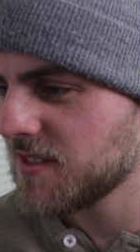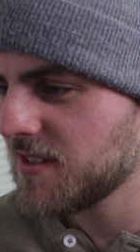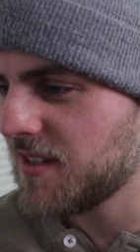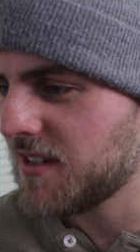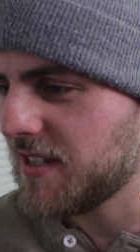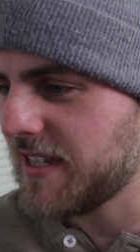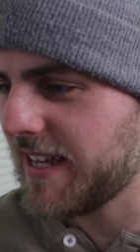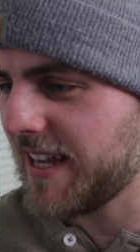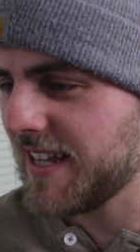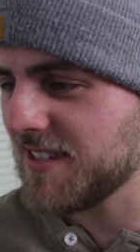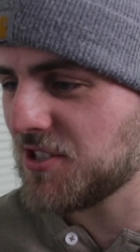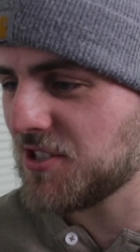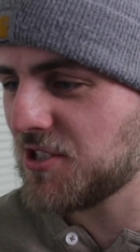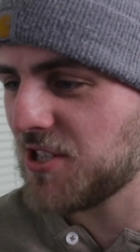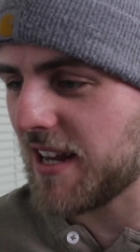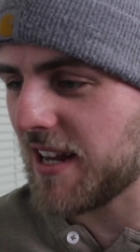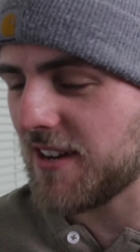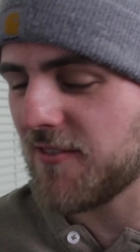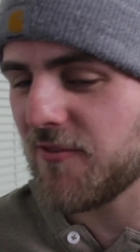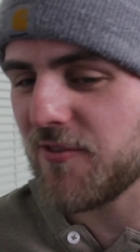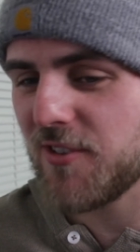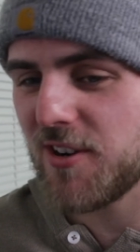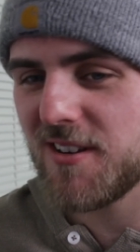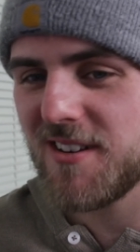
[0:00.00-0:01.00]
Yes,
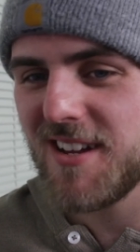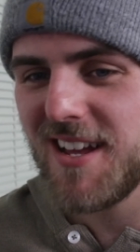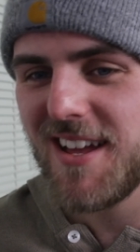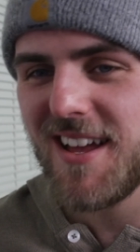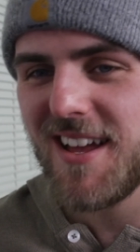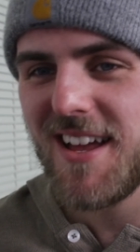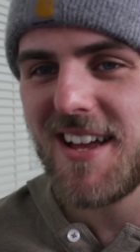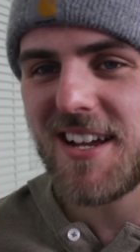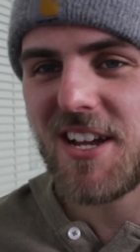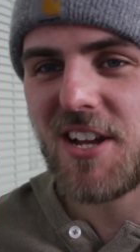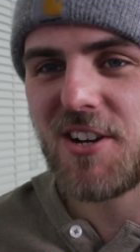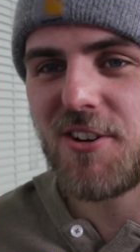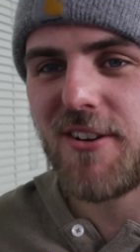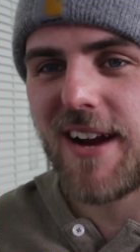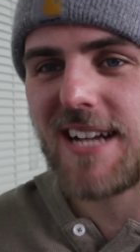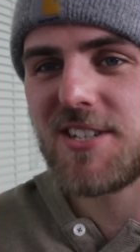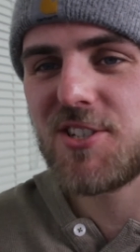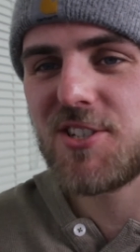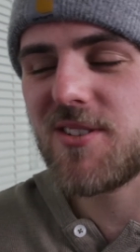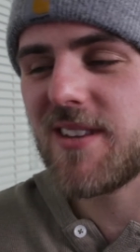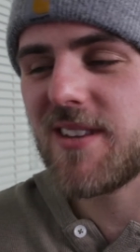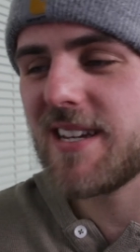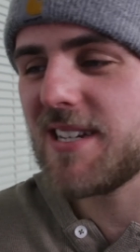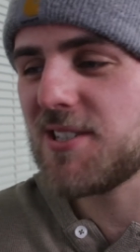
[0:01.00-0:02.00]
Jennifer,
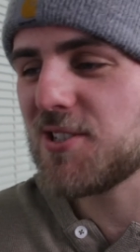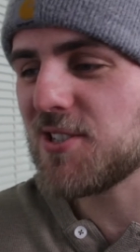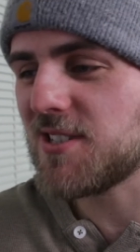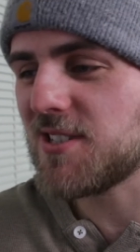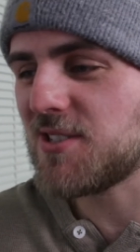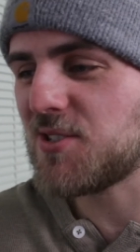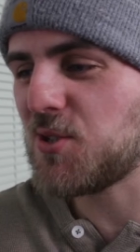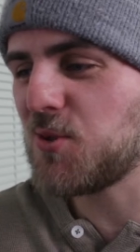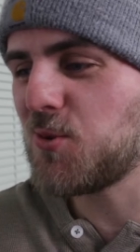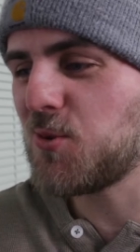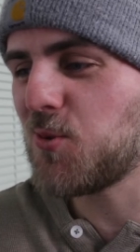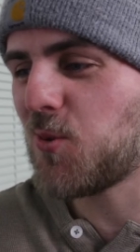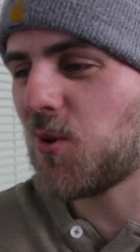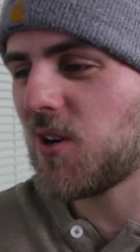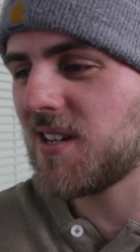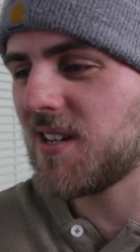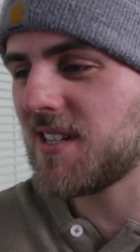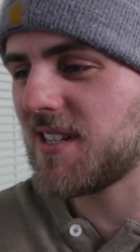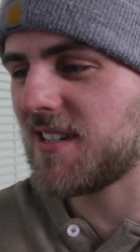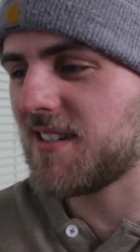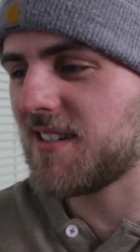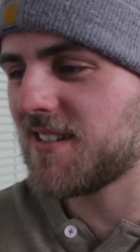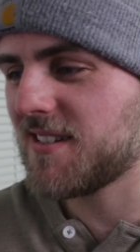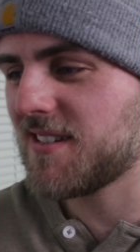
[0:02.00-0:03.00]
congratulations, you
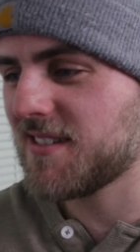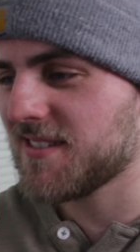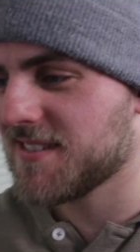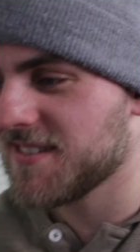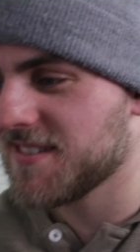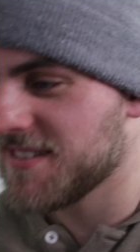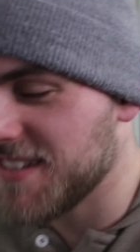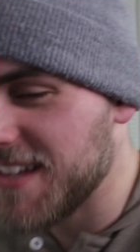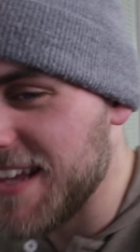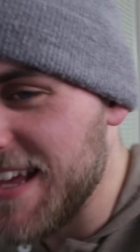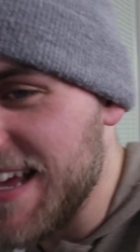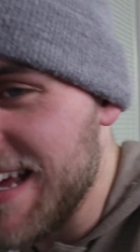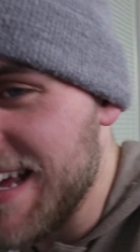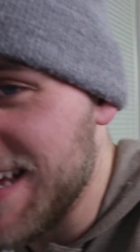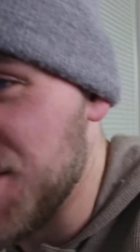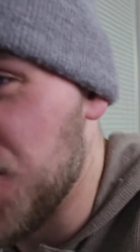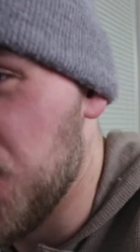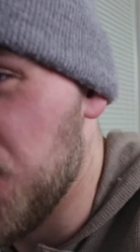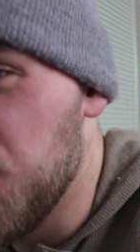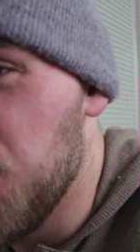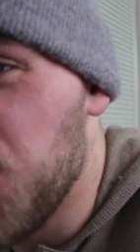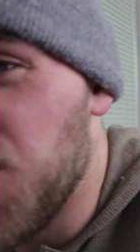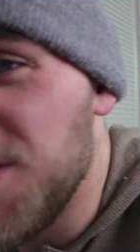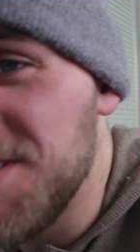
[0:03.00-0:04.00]
won.
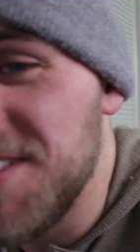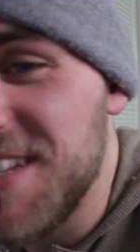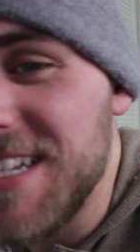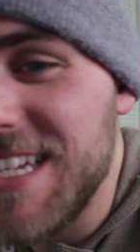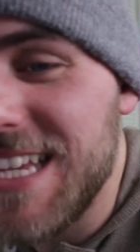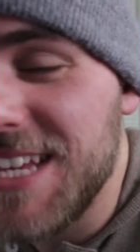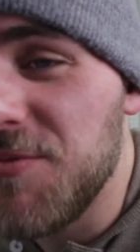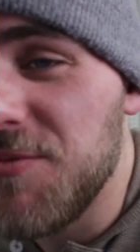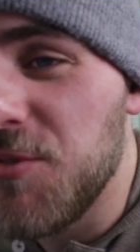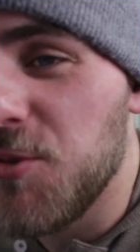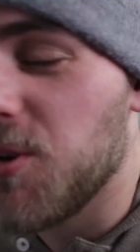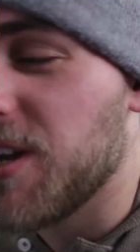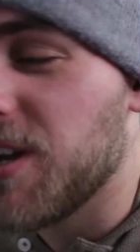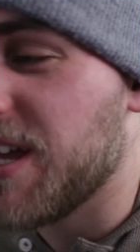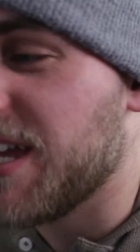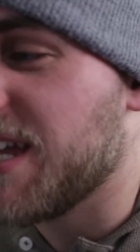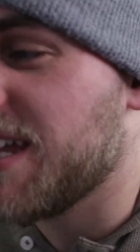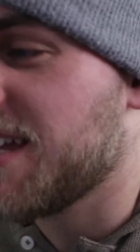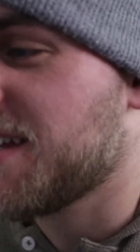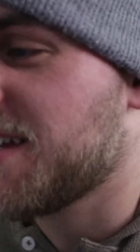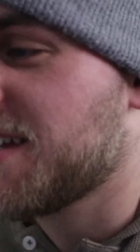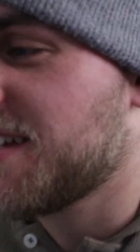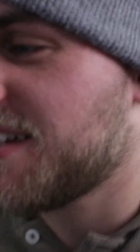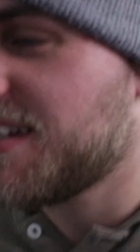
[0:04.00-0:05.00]
You won the
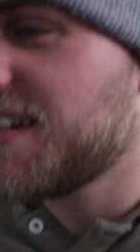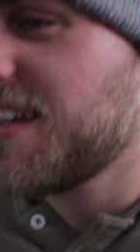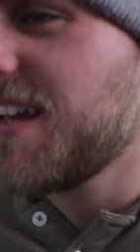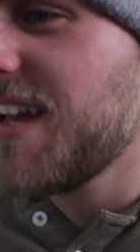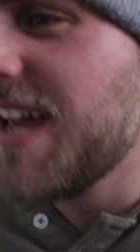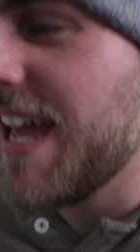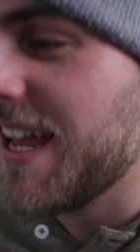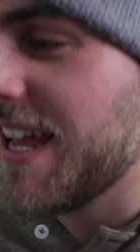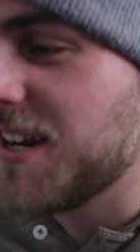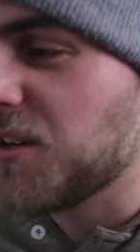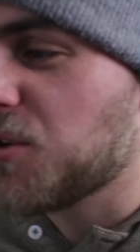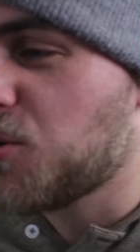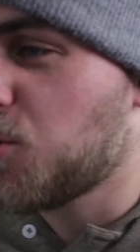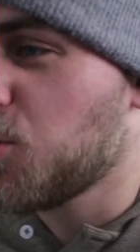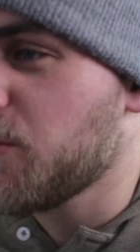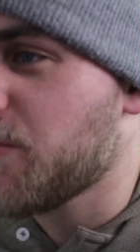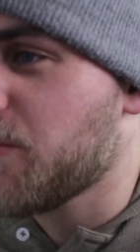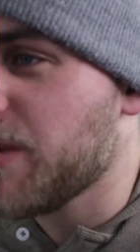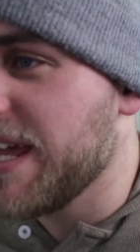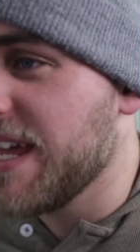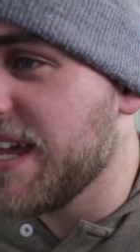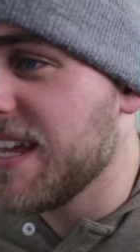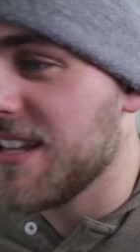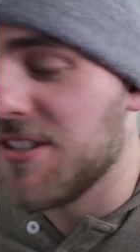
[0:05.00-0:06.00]
giveaway. And cool
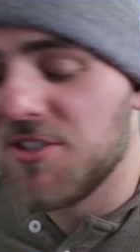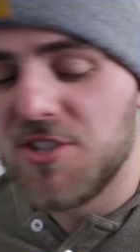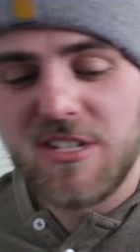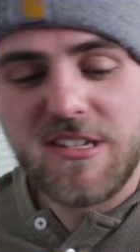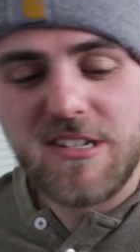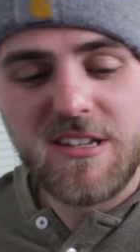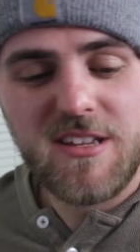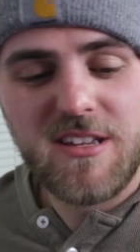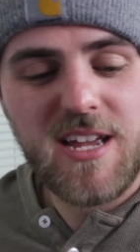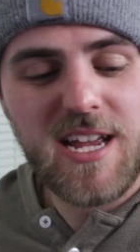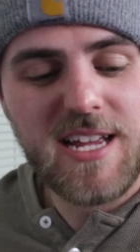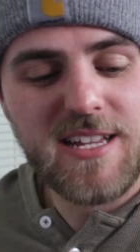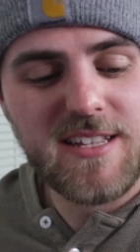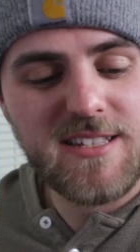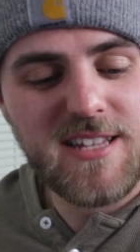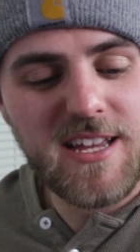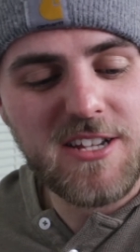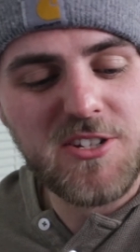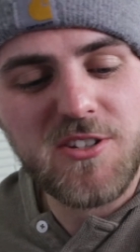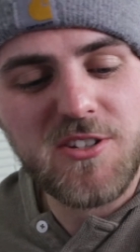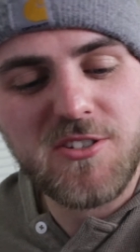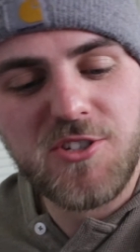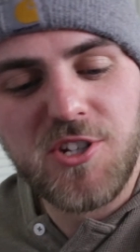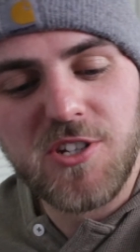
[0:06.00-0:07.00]
page. I
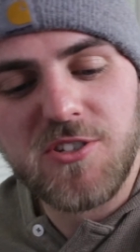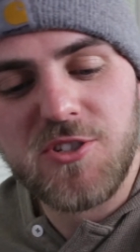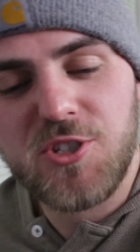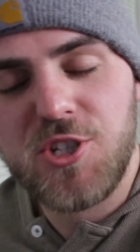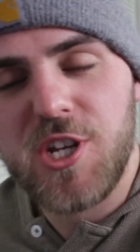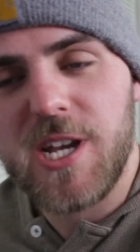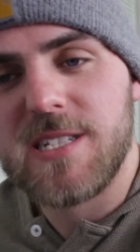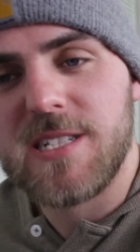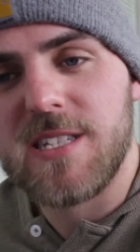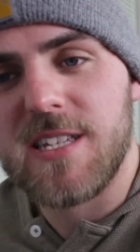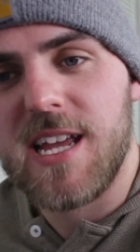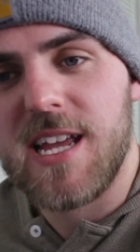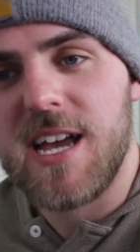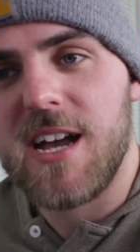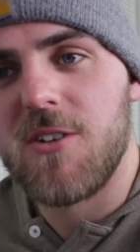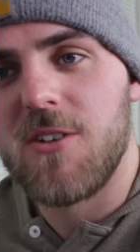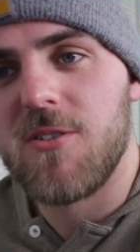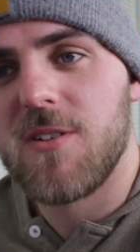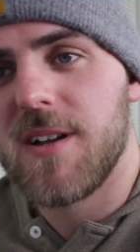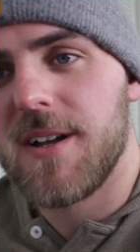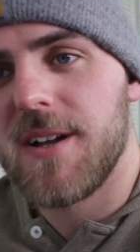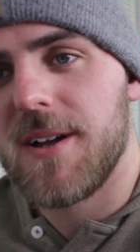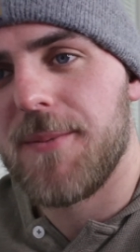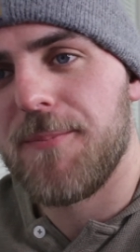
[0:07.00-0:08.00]
just checked it
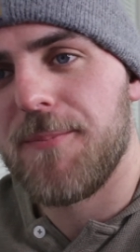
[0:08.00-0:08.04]
out.